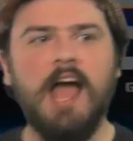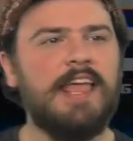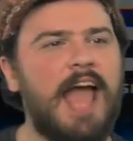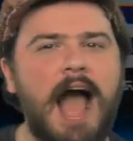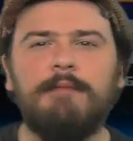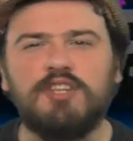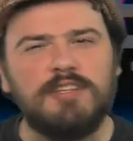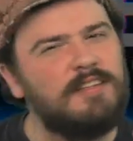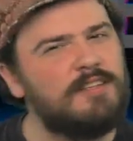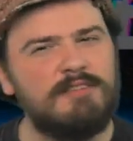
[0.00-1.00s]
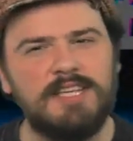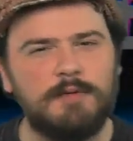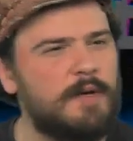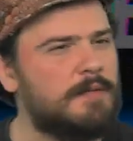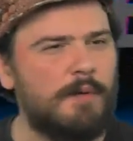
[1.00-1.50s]
Yeah, I'm just in this really
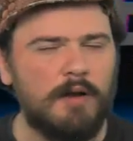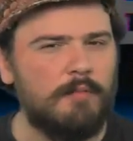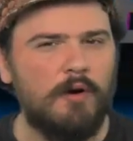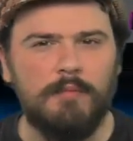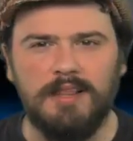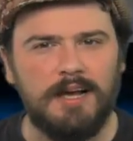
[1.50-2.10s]
sweet spot at the moment.